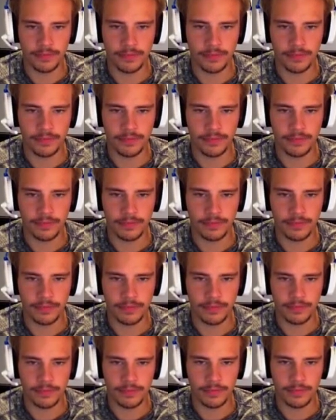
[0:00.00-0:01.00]

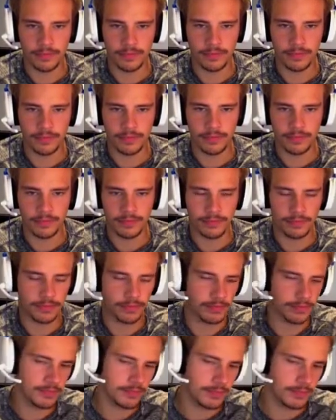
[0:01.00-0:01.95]
Nothing is said.